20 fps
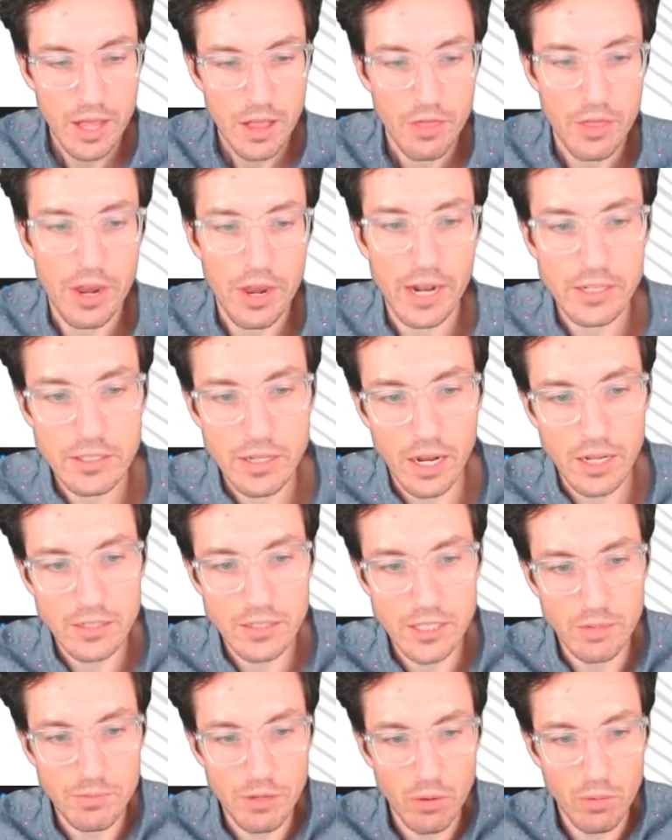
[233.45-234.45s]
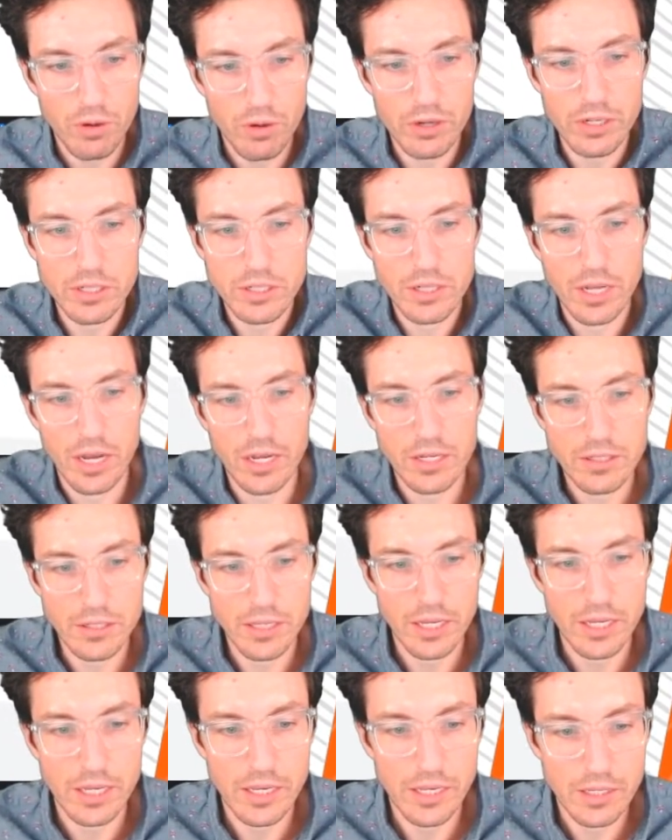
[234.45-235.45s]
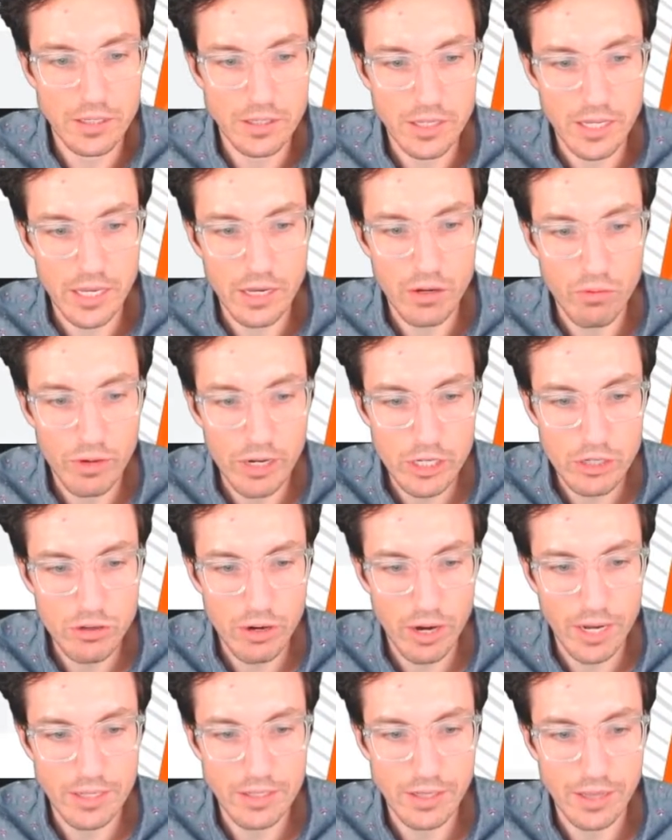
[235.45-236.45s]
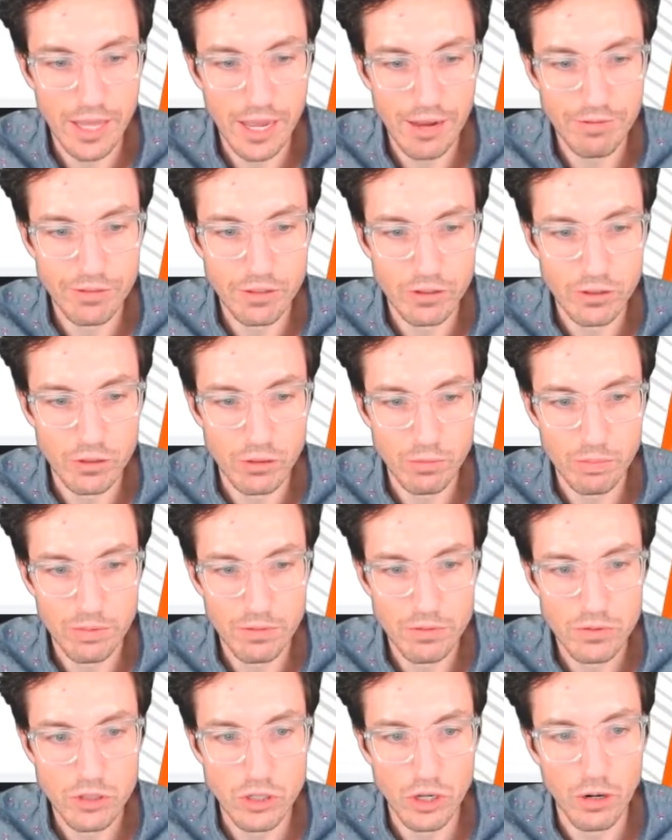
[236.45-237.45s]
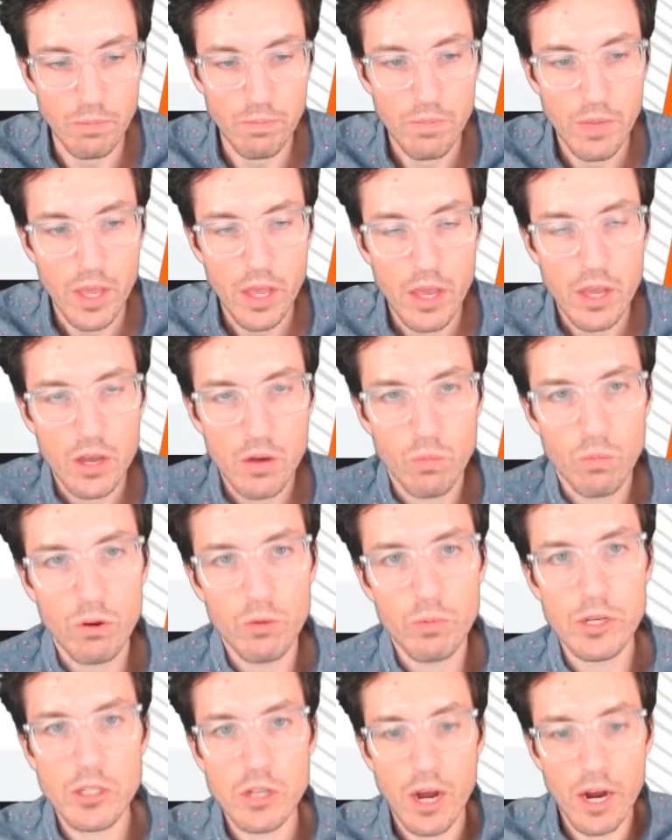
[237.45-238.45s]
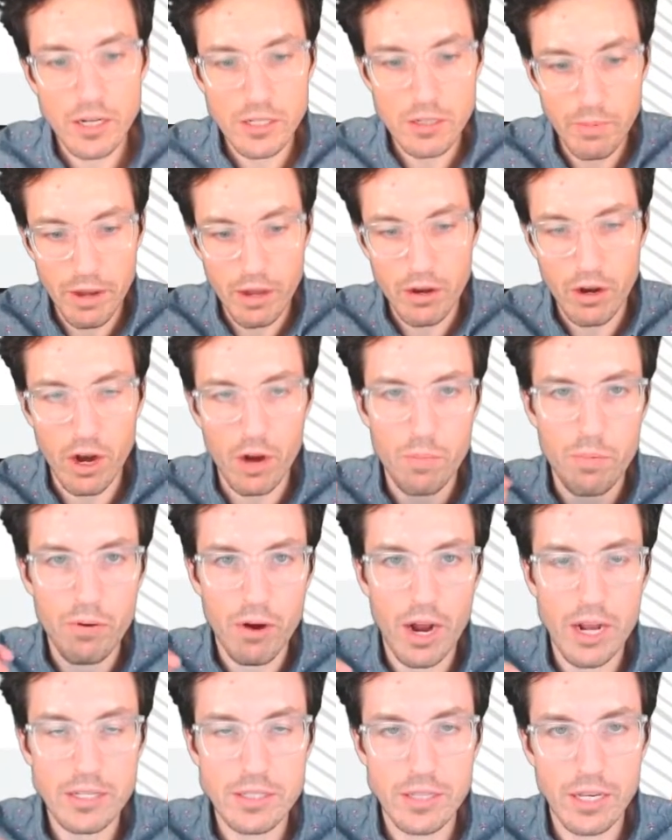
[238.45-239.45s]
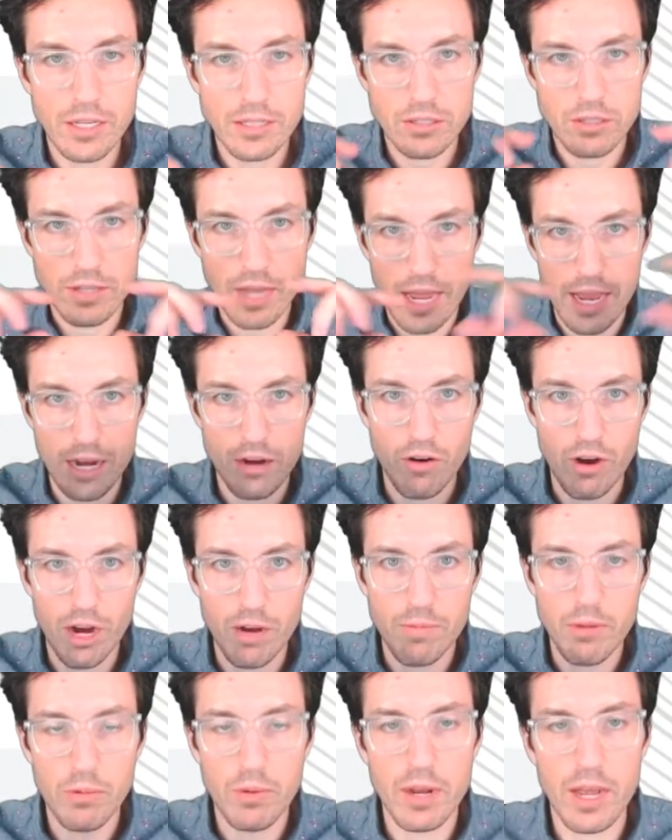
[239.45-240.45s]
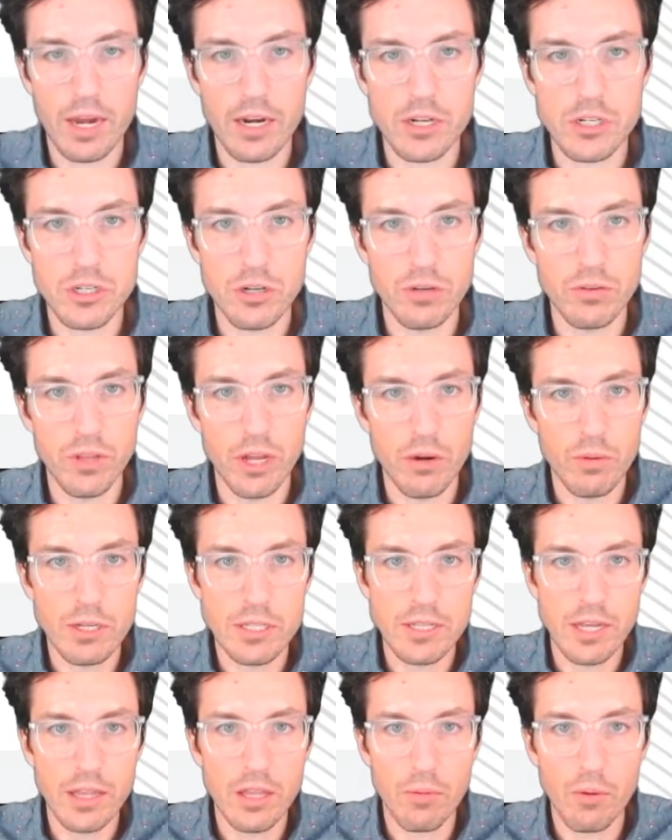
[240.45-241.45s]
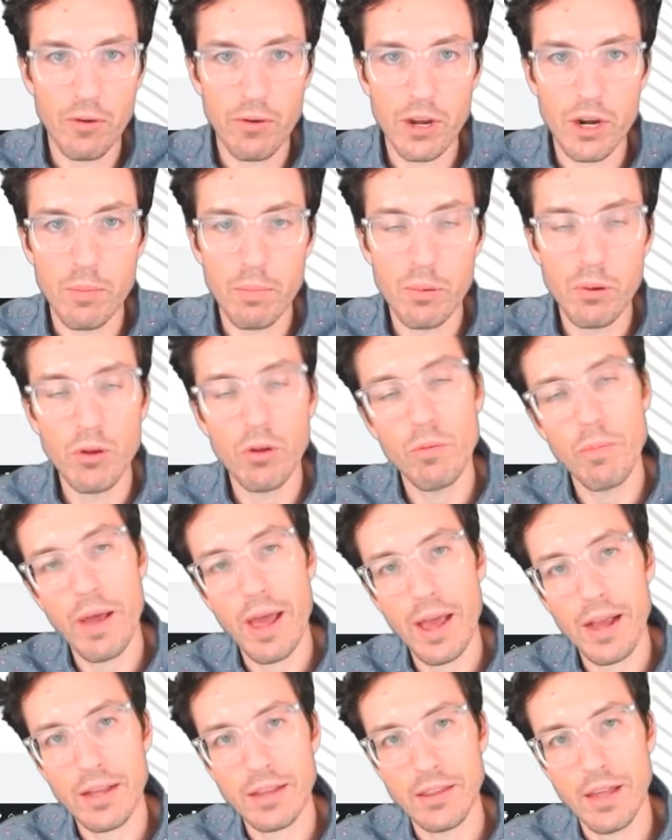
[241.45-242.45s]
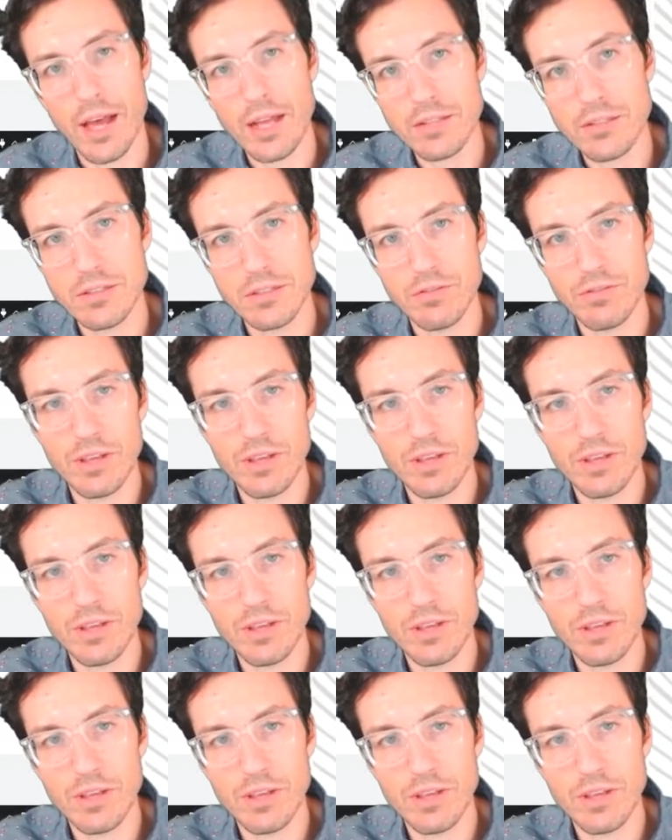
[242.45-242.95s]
The next concept I want to discuss is the retries left loop. So when we talked about our process diagram that we kind of showed there, we said that we were going to pull back lots of